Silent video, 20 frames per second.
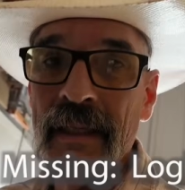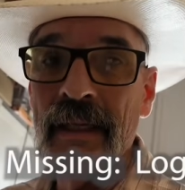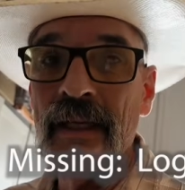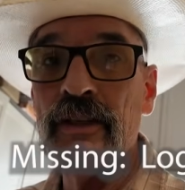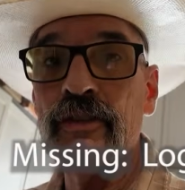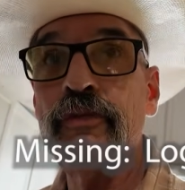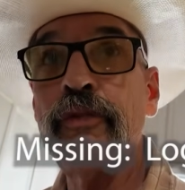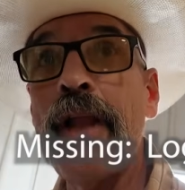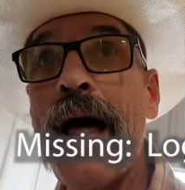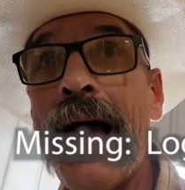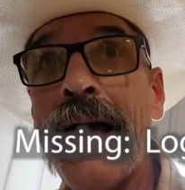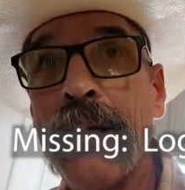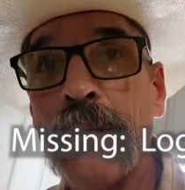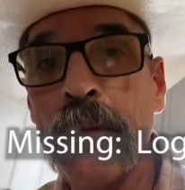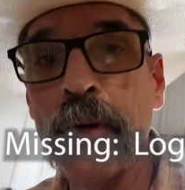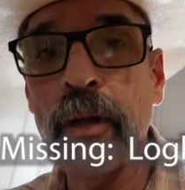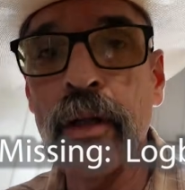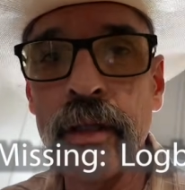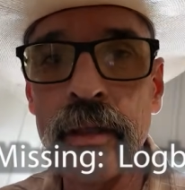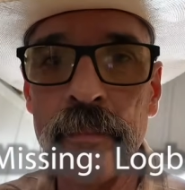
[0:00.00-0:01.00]
it's
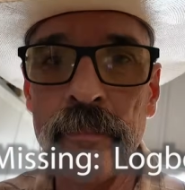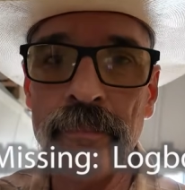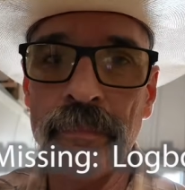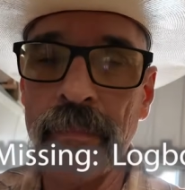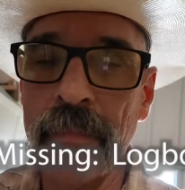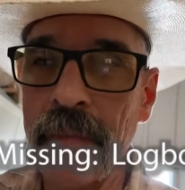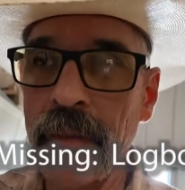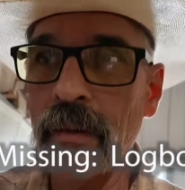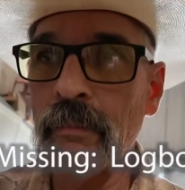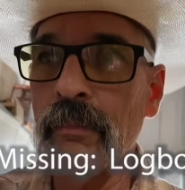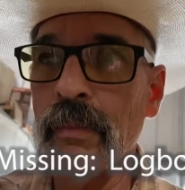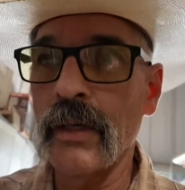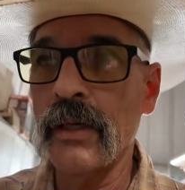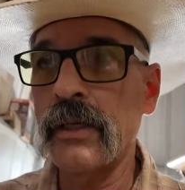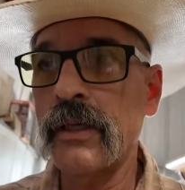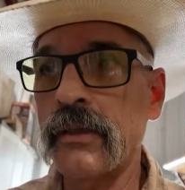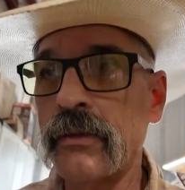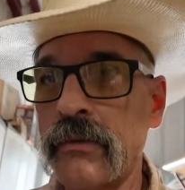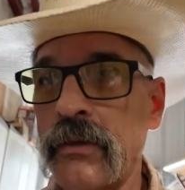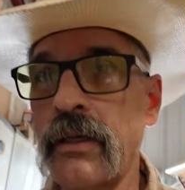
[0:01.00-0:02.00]
flyable,
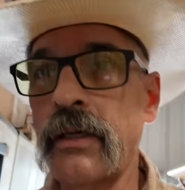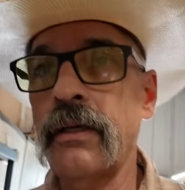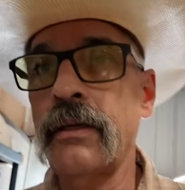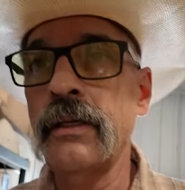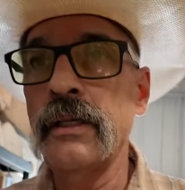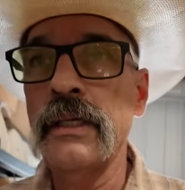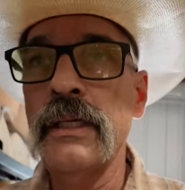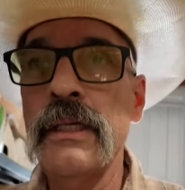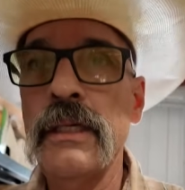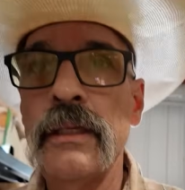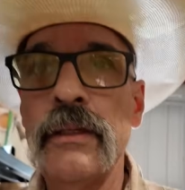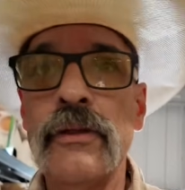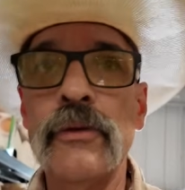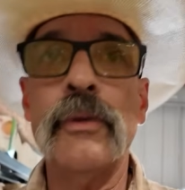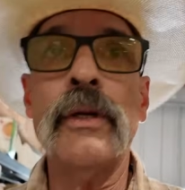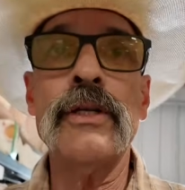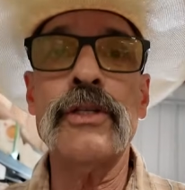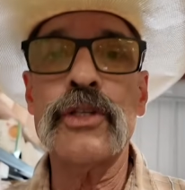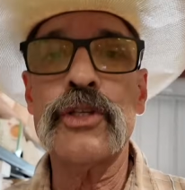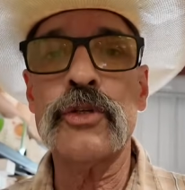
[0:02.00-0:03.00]
but the
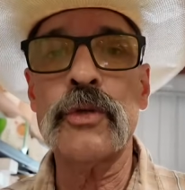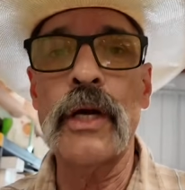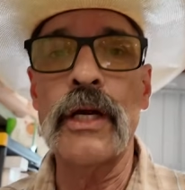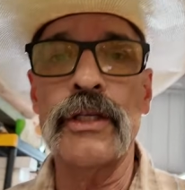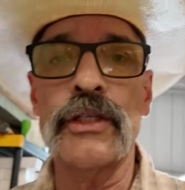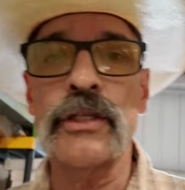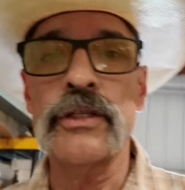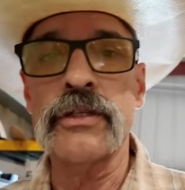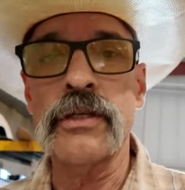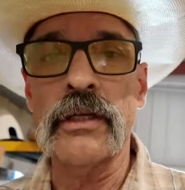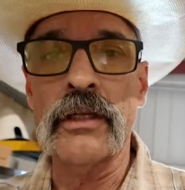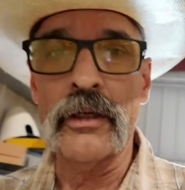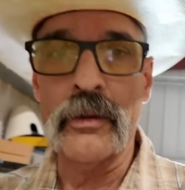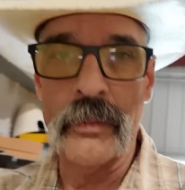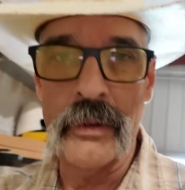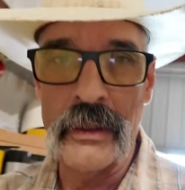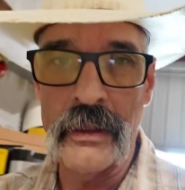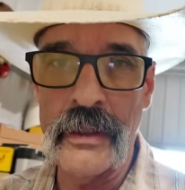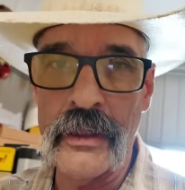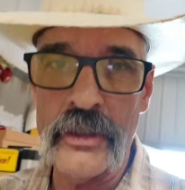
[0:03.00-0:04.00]
registration's a little
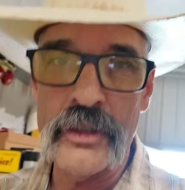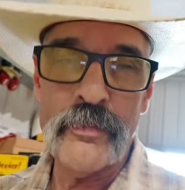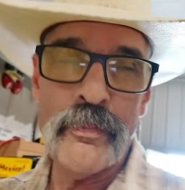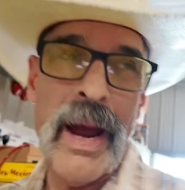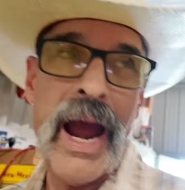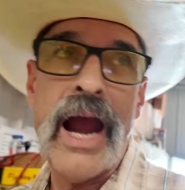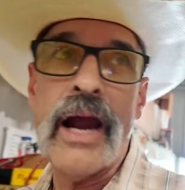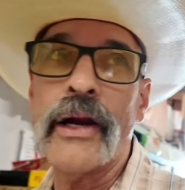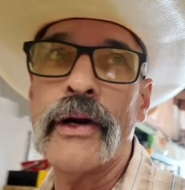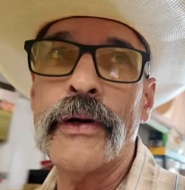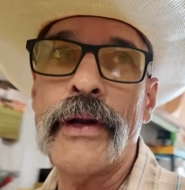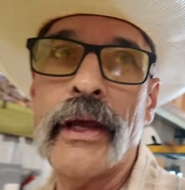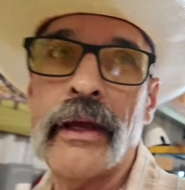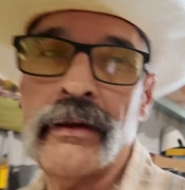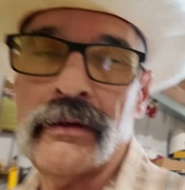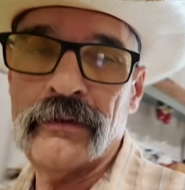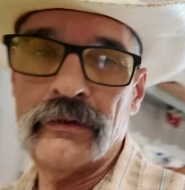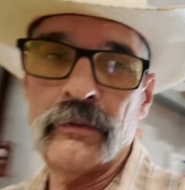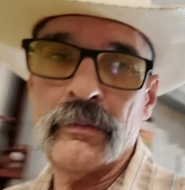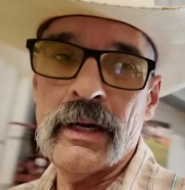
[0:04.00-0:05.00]
bit expired,
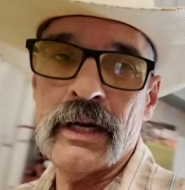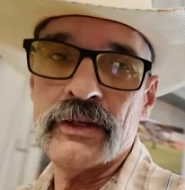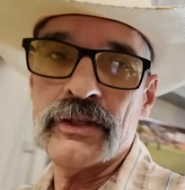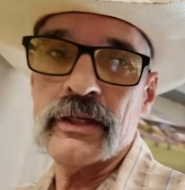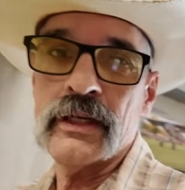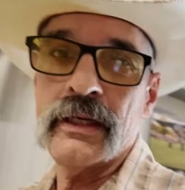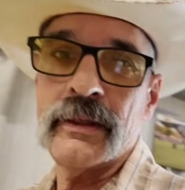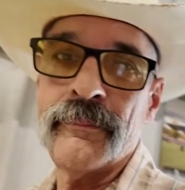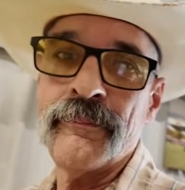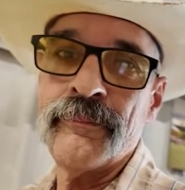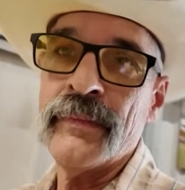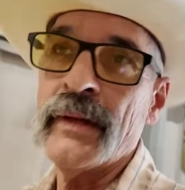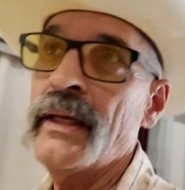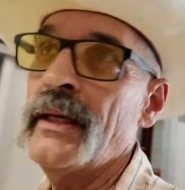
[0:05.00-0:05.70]
you might say.